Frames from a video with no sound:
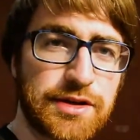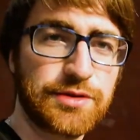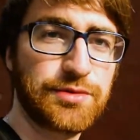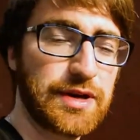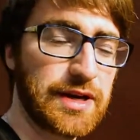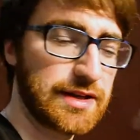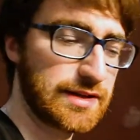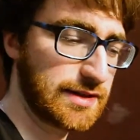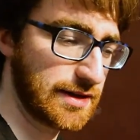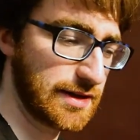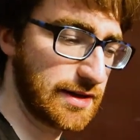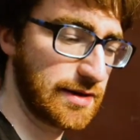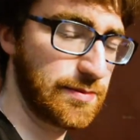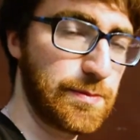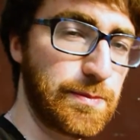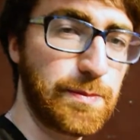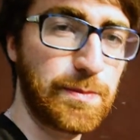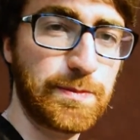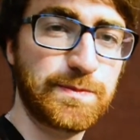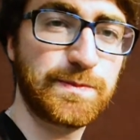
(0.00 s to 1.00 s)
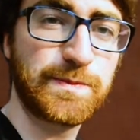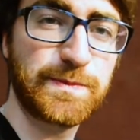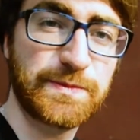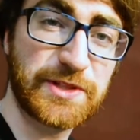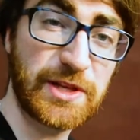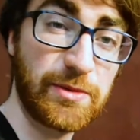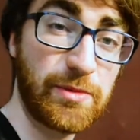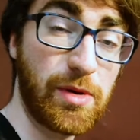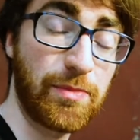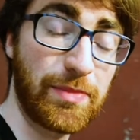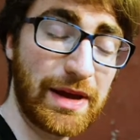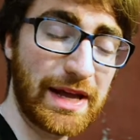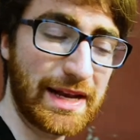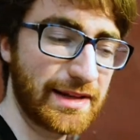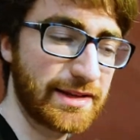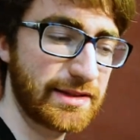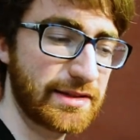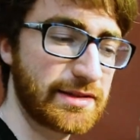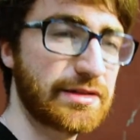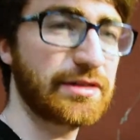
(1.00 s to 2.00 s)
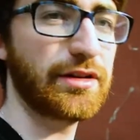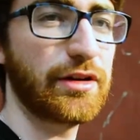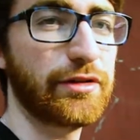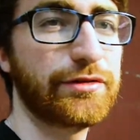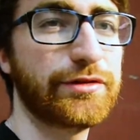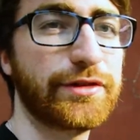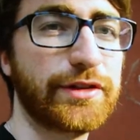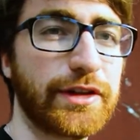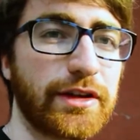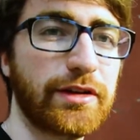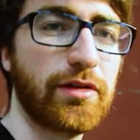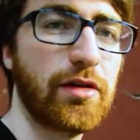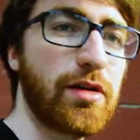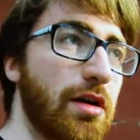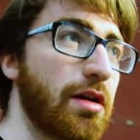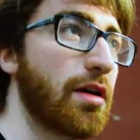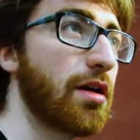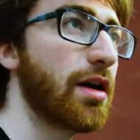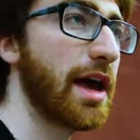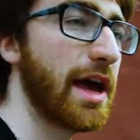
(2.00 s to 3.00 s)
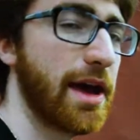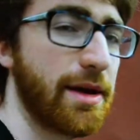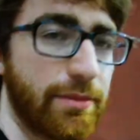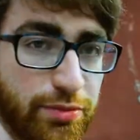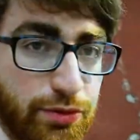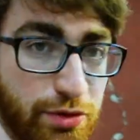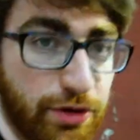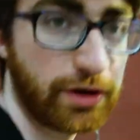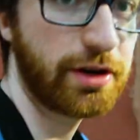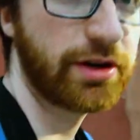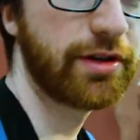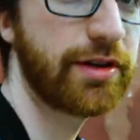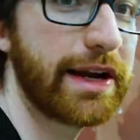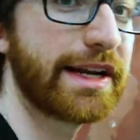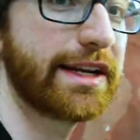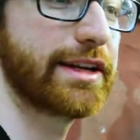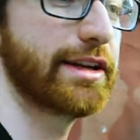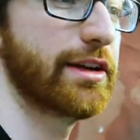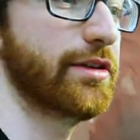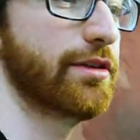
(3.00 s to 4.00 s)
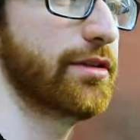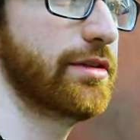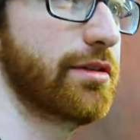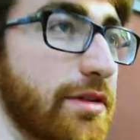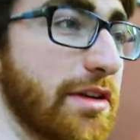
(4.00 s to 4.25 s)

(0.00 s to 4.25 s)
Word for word: We're at the summer palace of the Emperor right now.